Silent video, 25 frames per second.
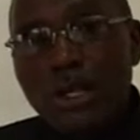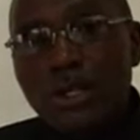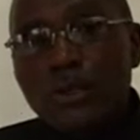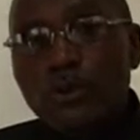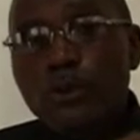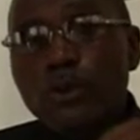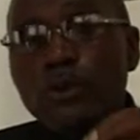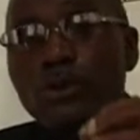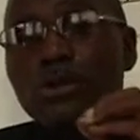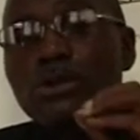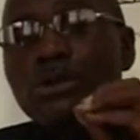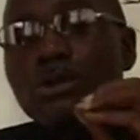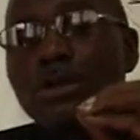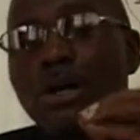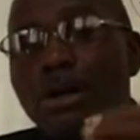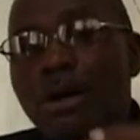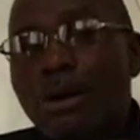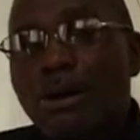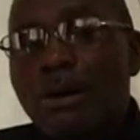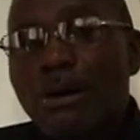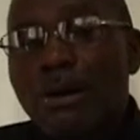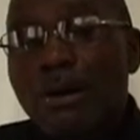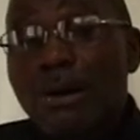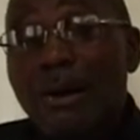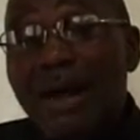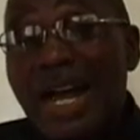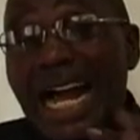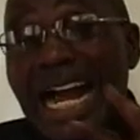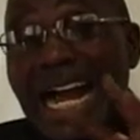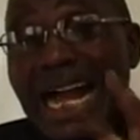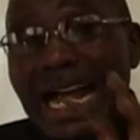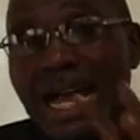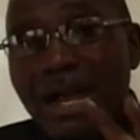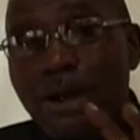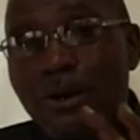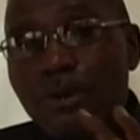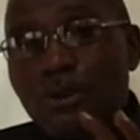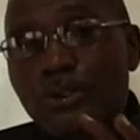to know
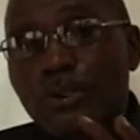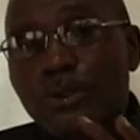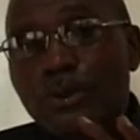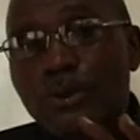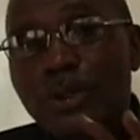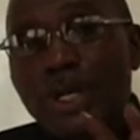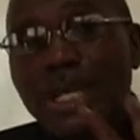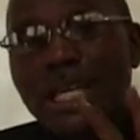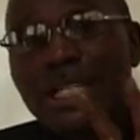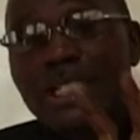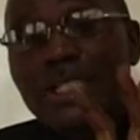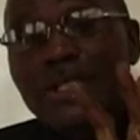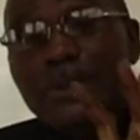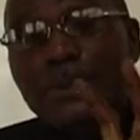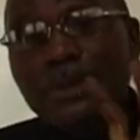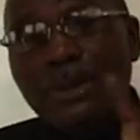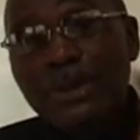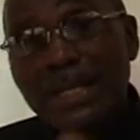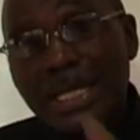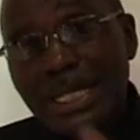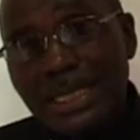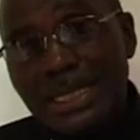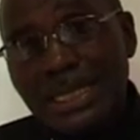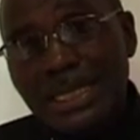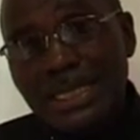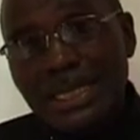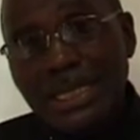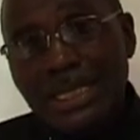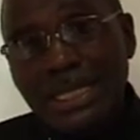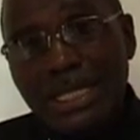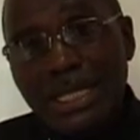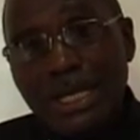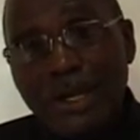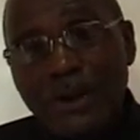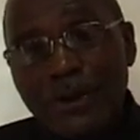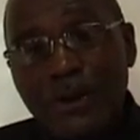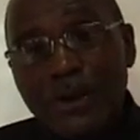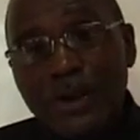how to express,
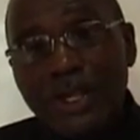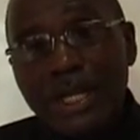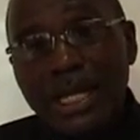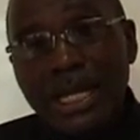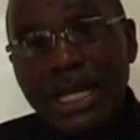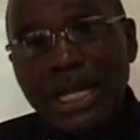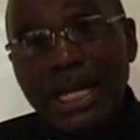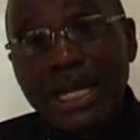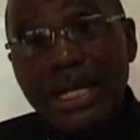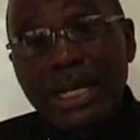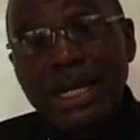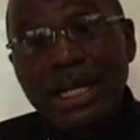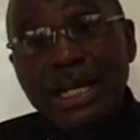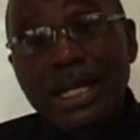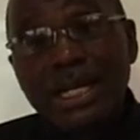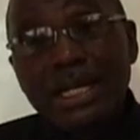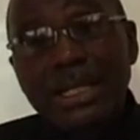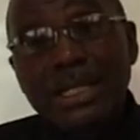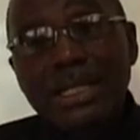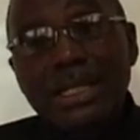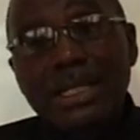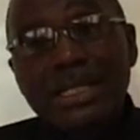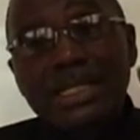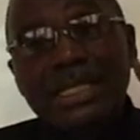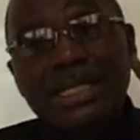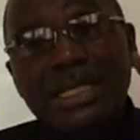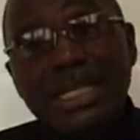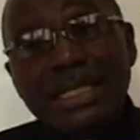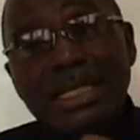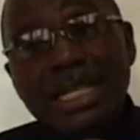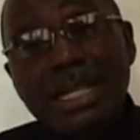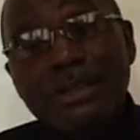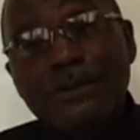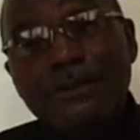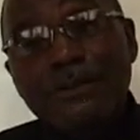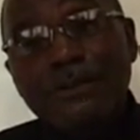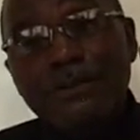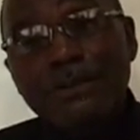okay,
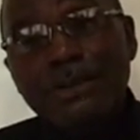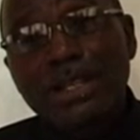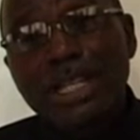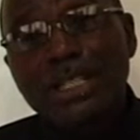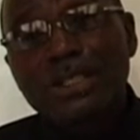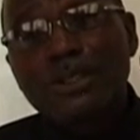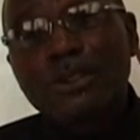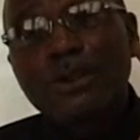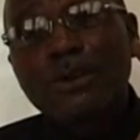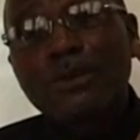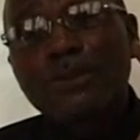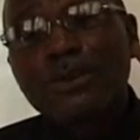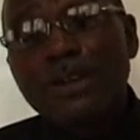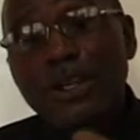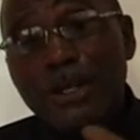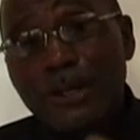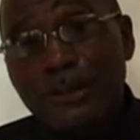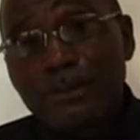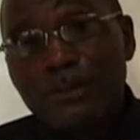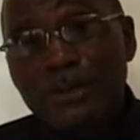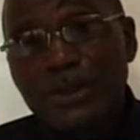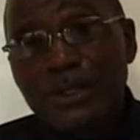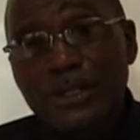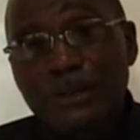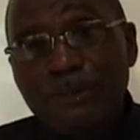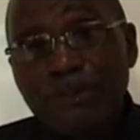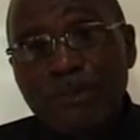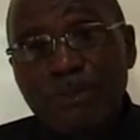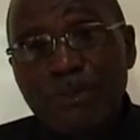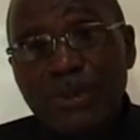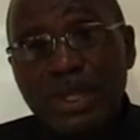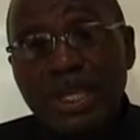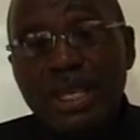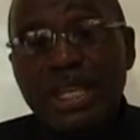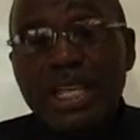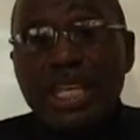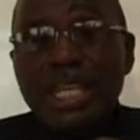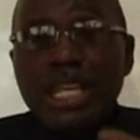certain phrasal verbs
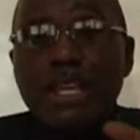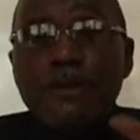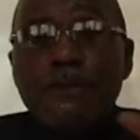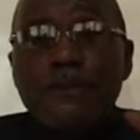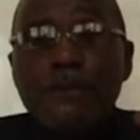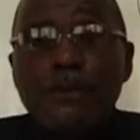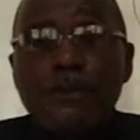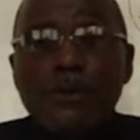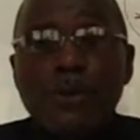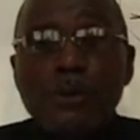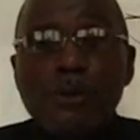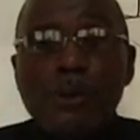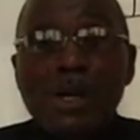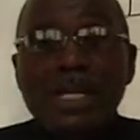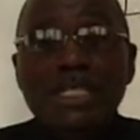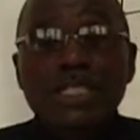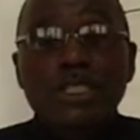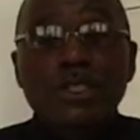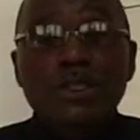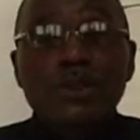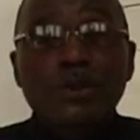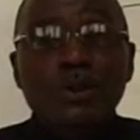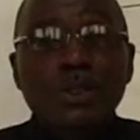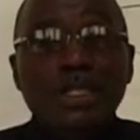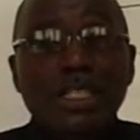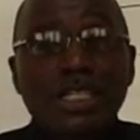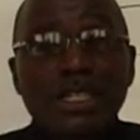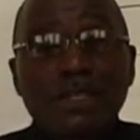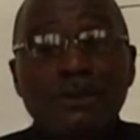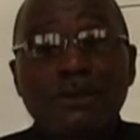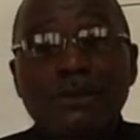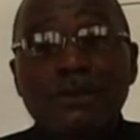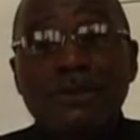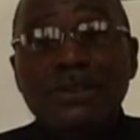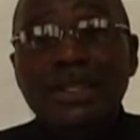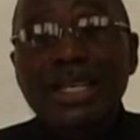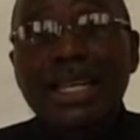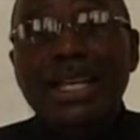if we want to
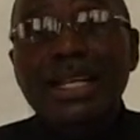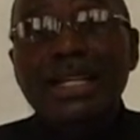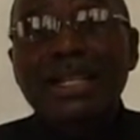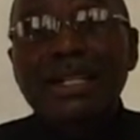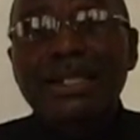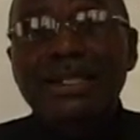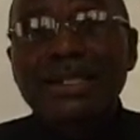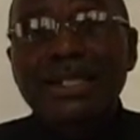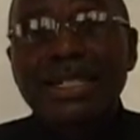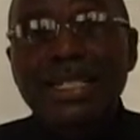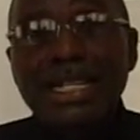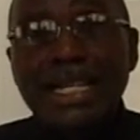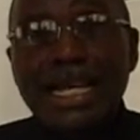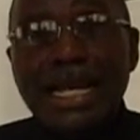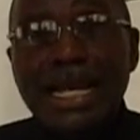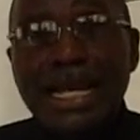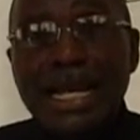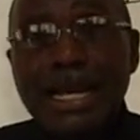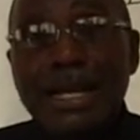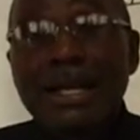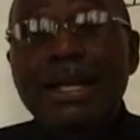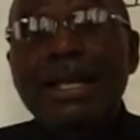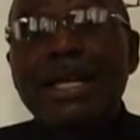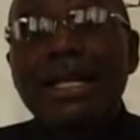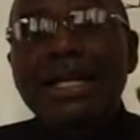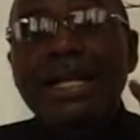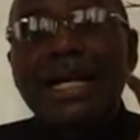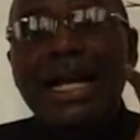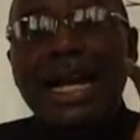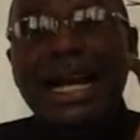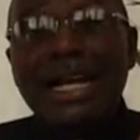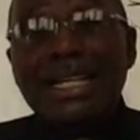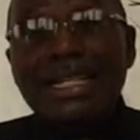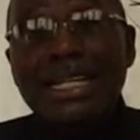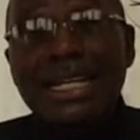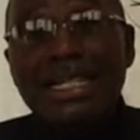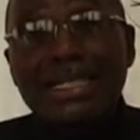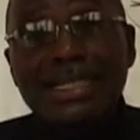give a clear
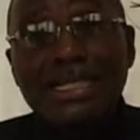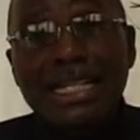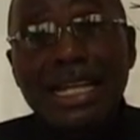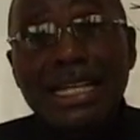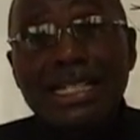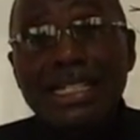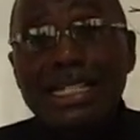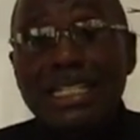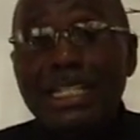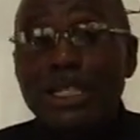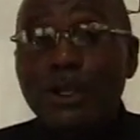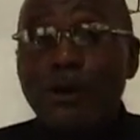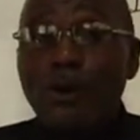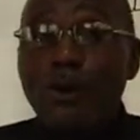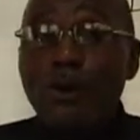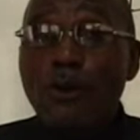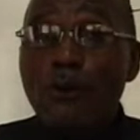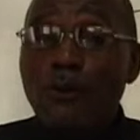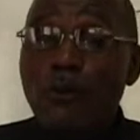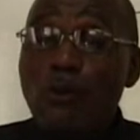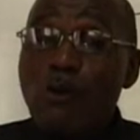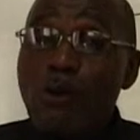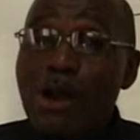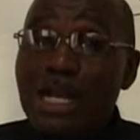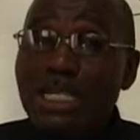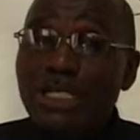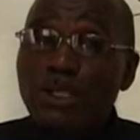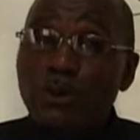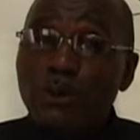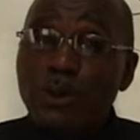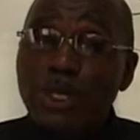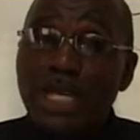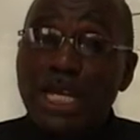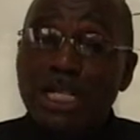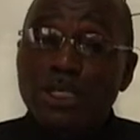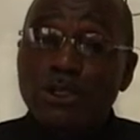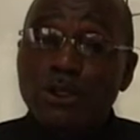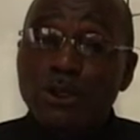understanding of what
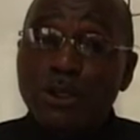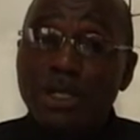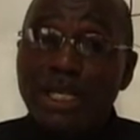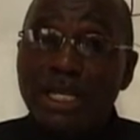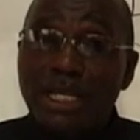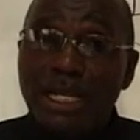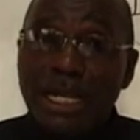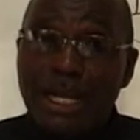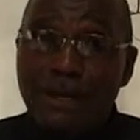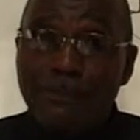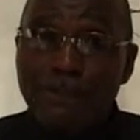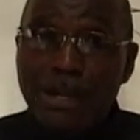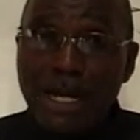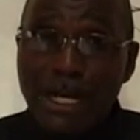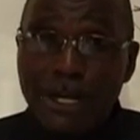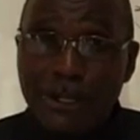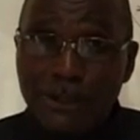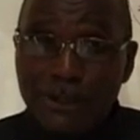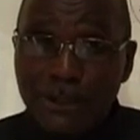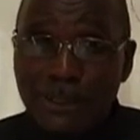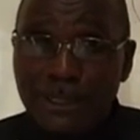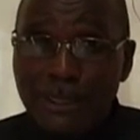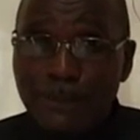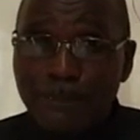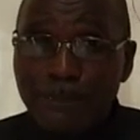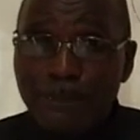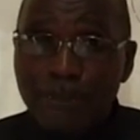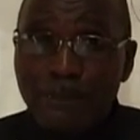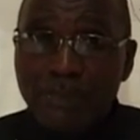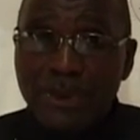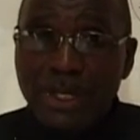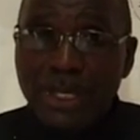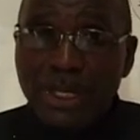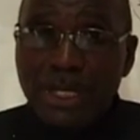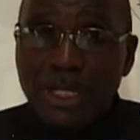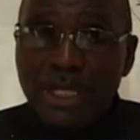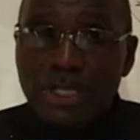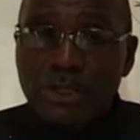we are talking about.
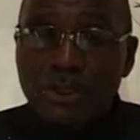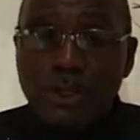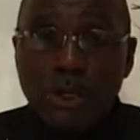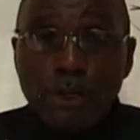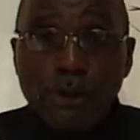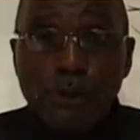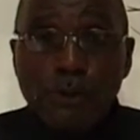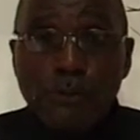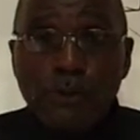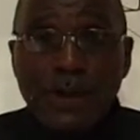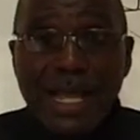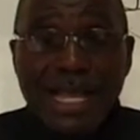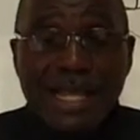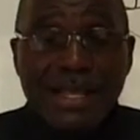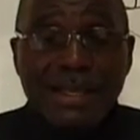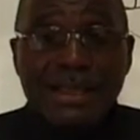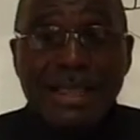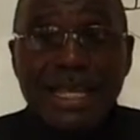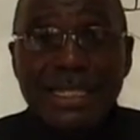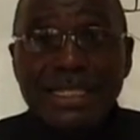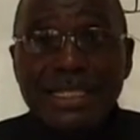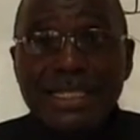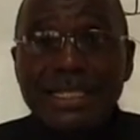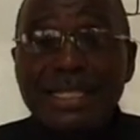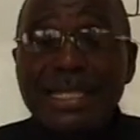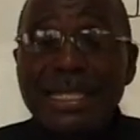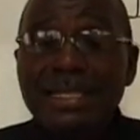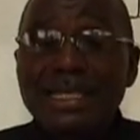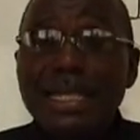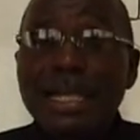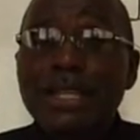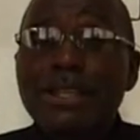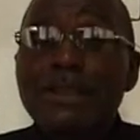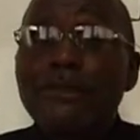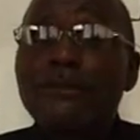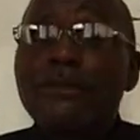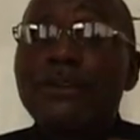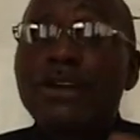So you find that
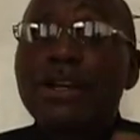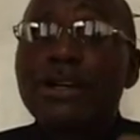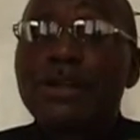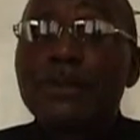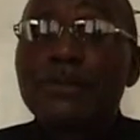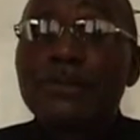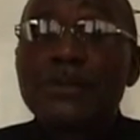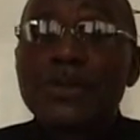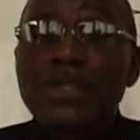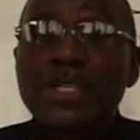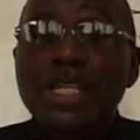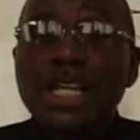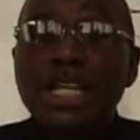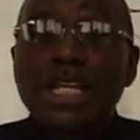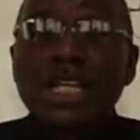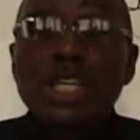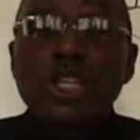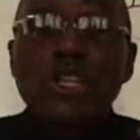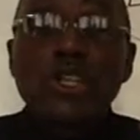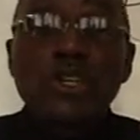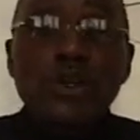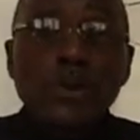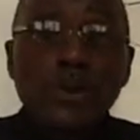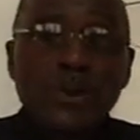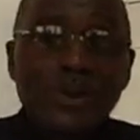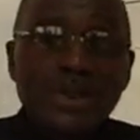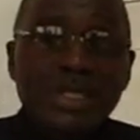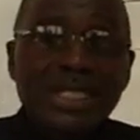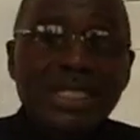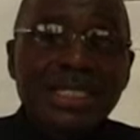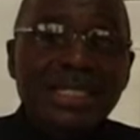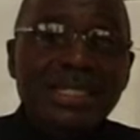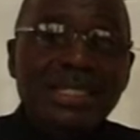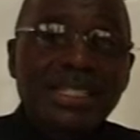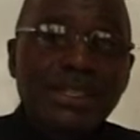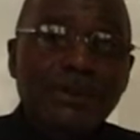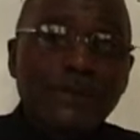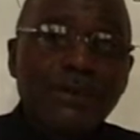certain verbs use
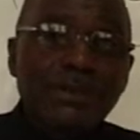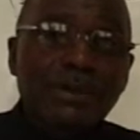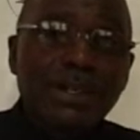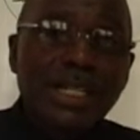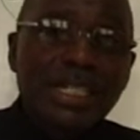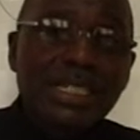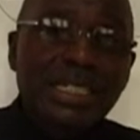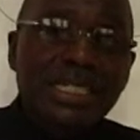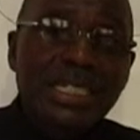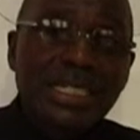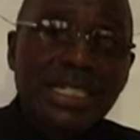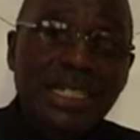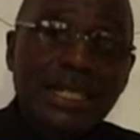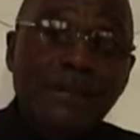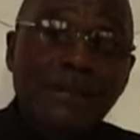different